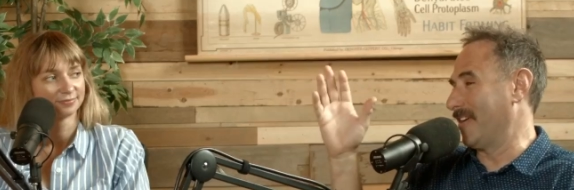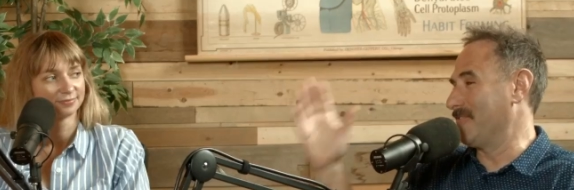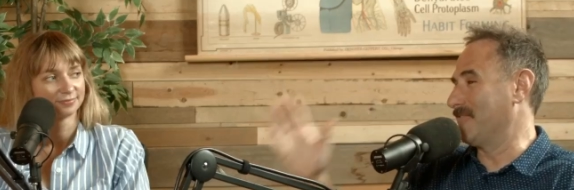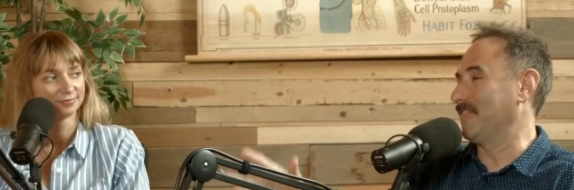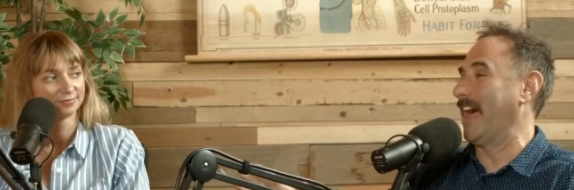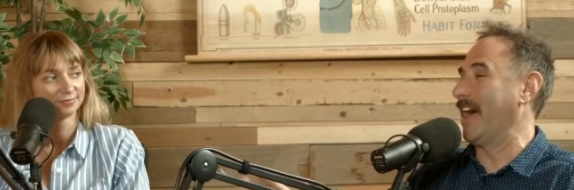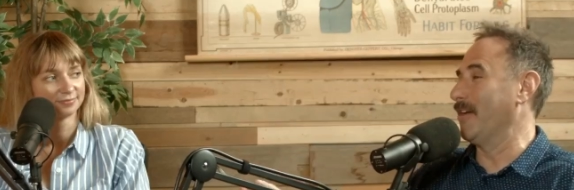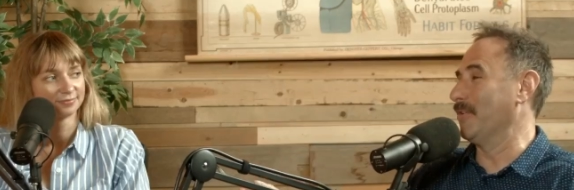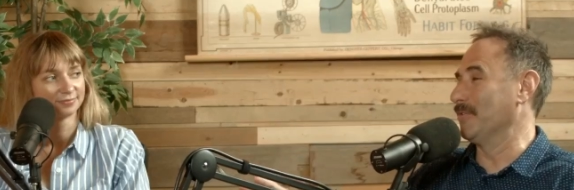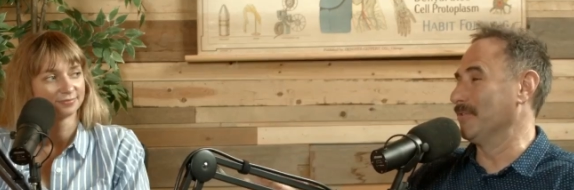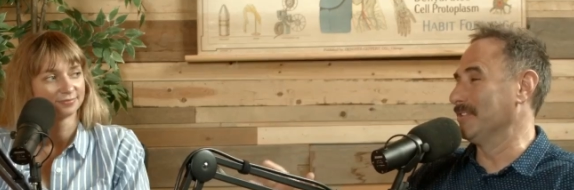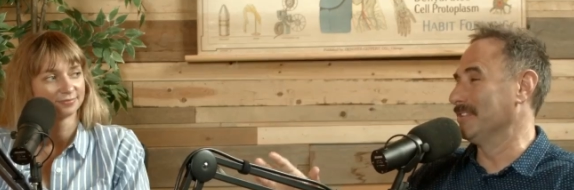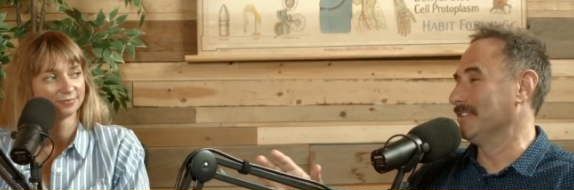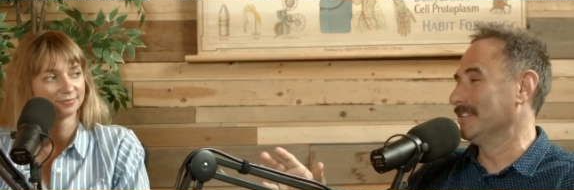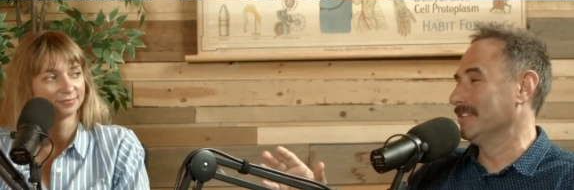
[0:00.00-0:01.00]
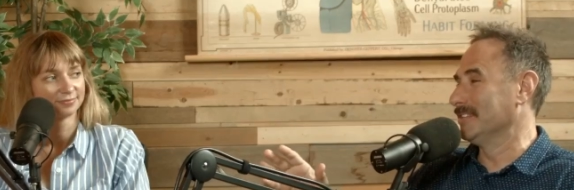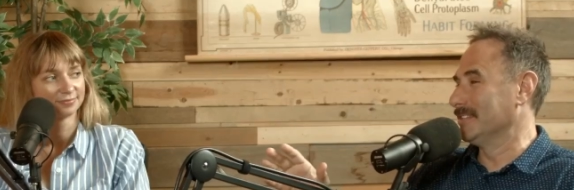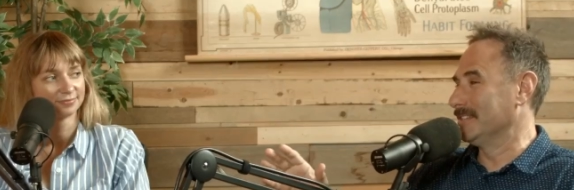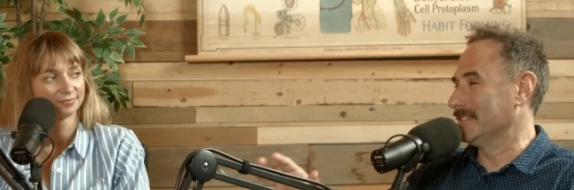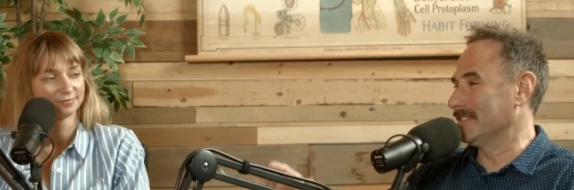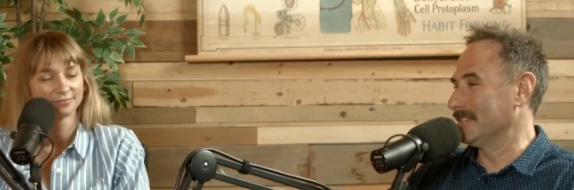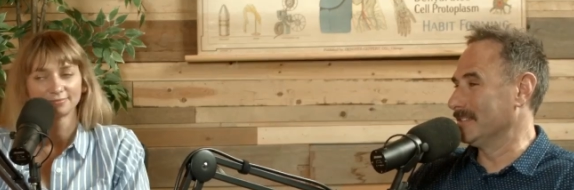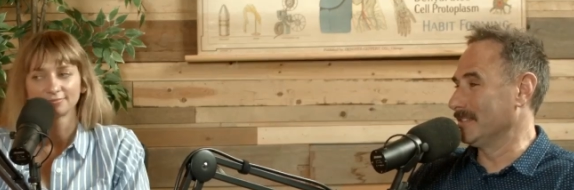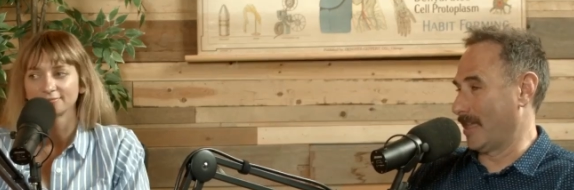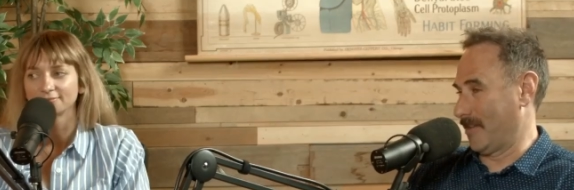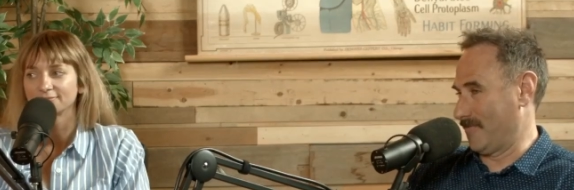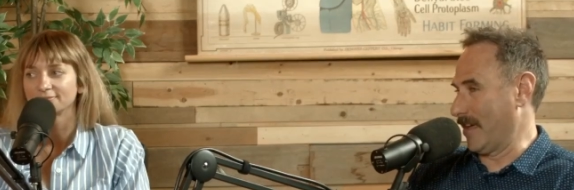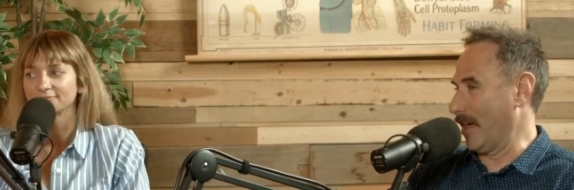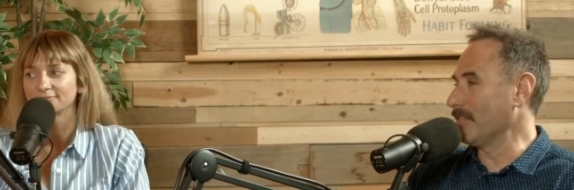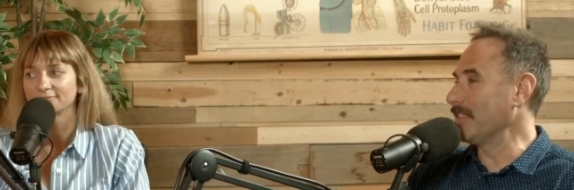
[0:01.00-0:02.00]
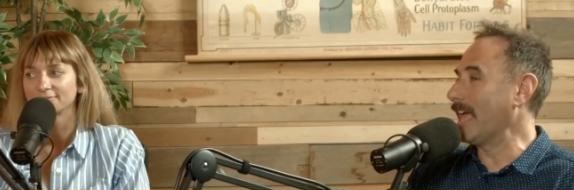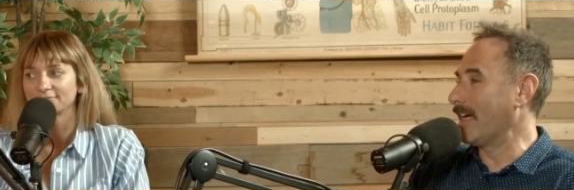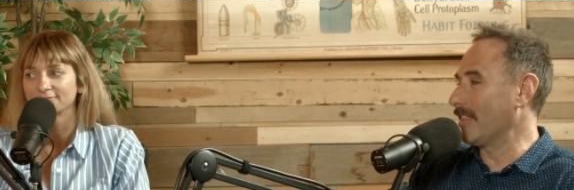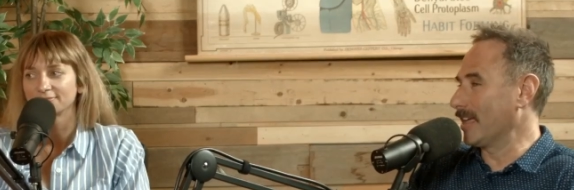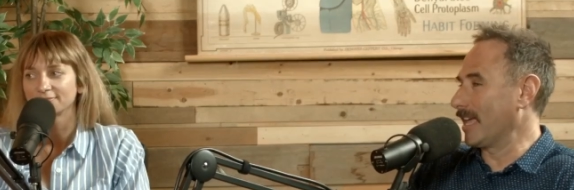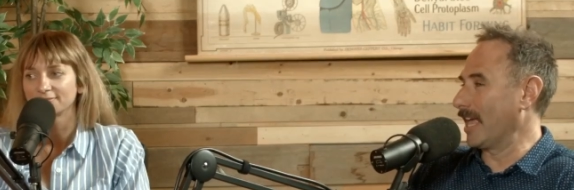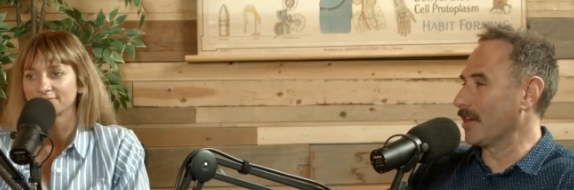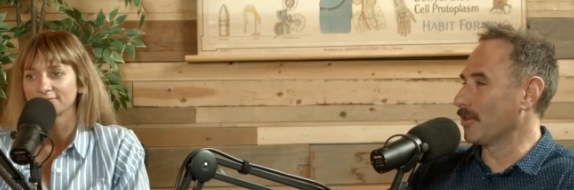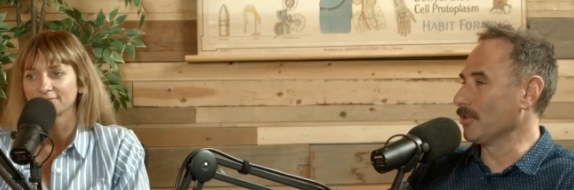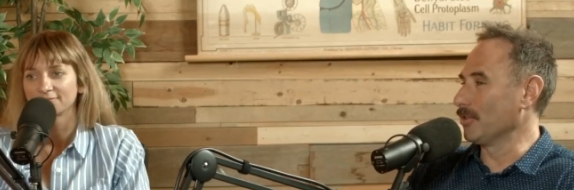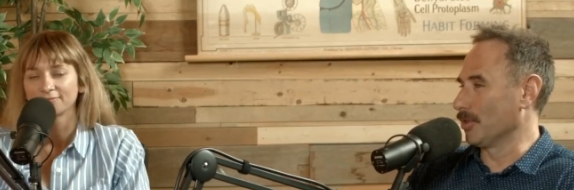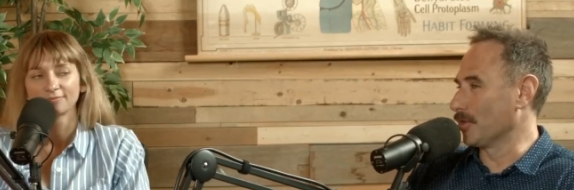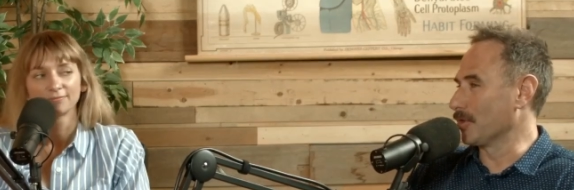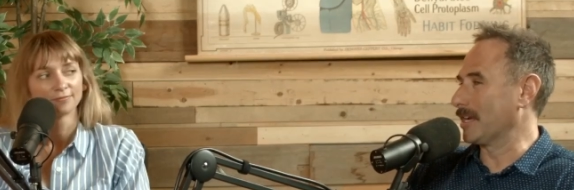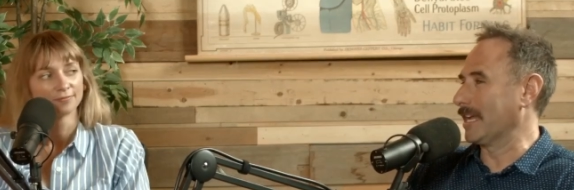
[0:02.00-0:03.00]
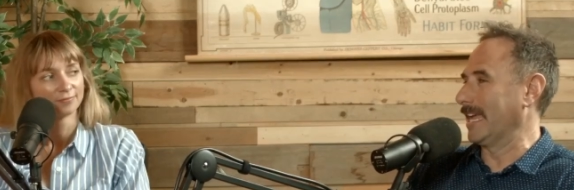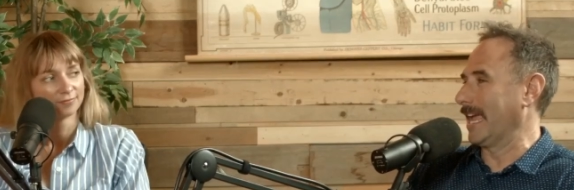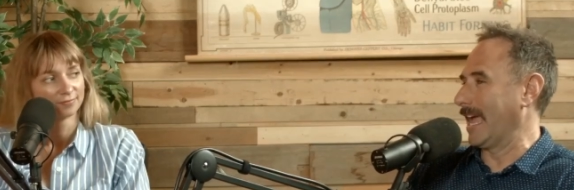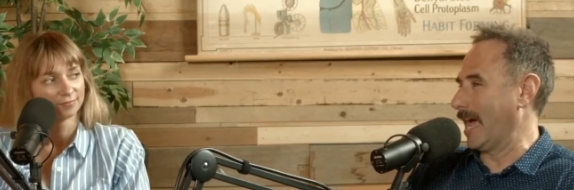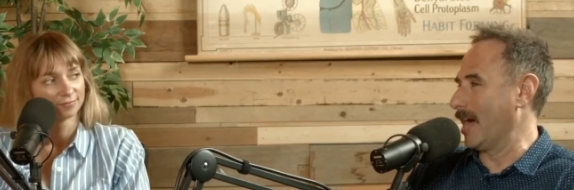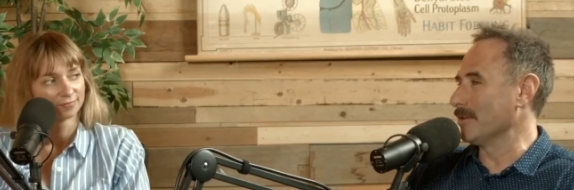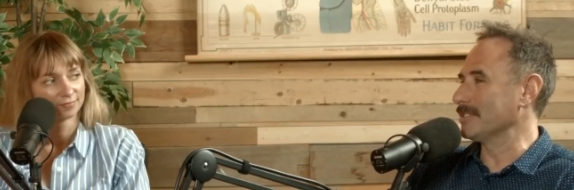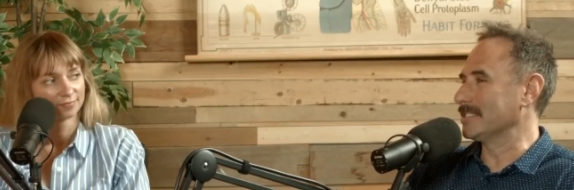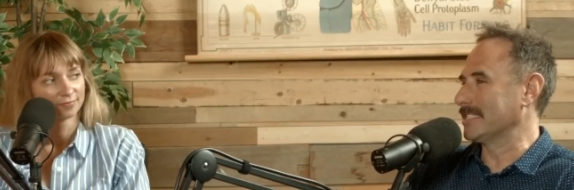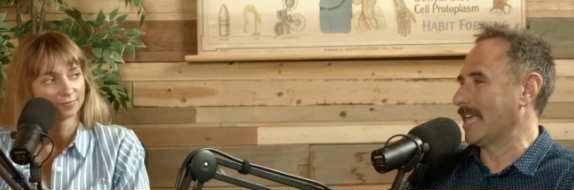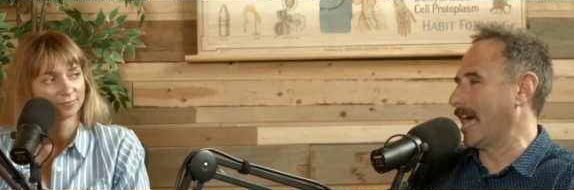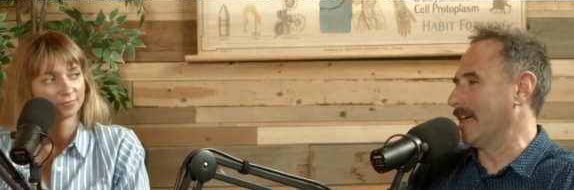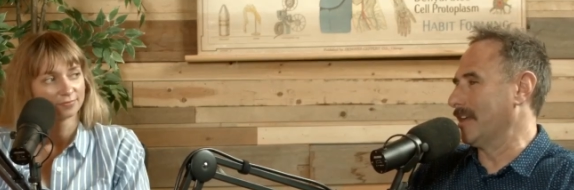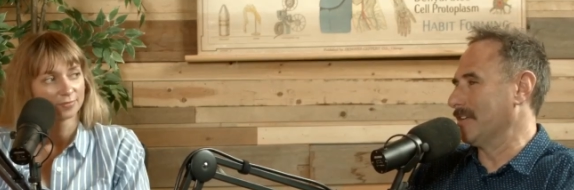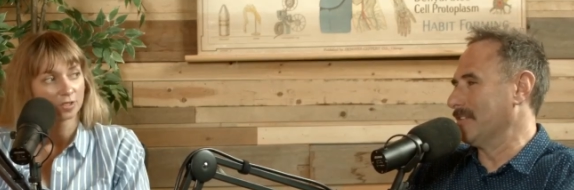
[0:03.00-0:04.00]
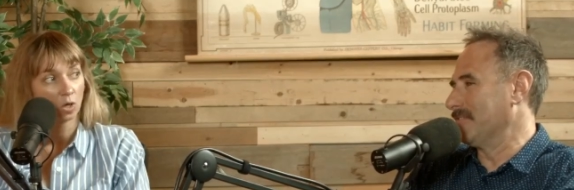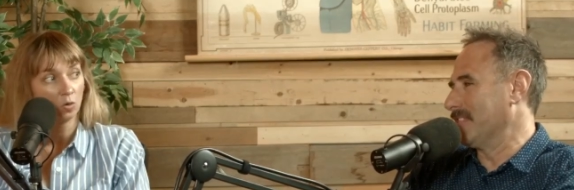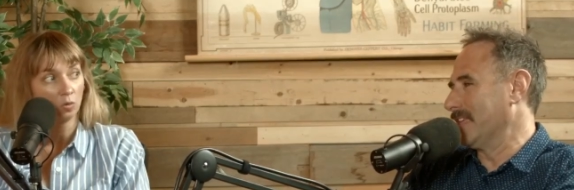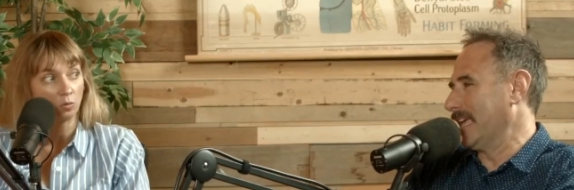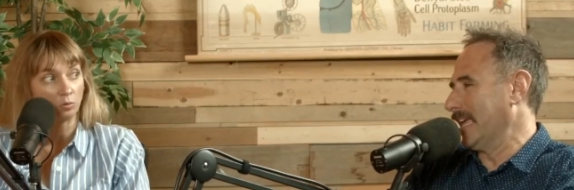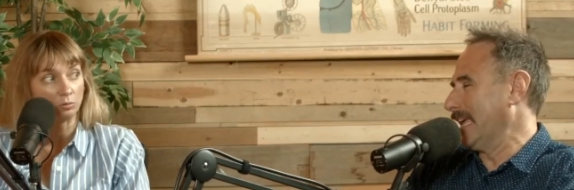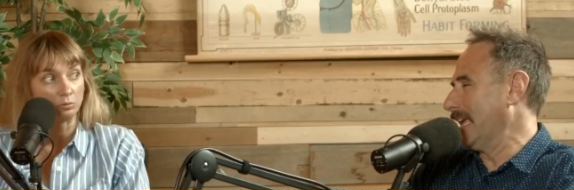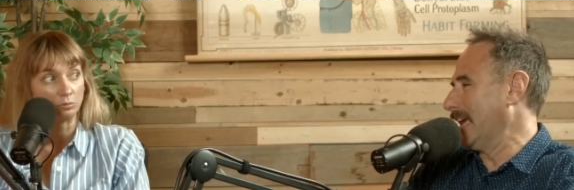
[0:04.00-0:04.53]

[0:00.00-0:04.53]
Speaker 1: found. Oh, they did. They found the alligator lurking outside of oh. the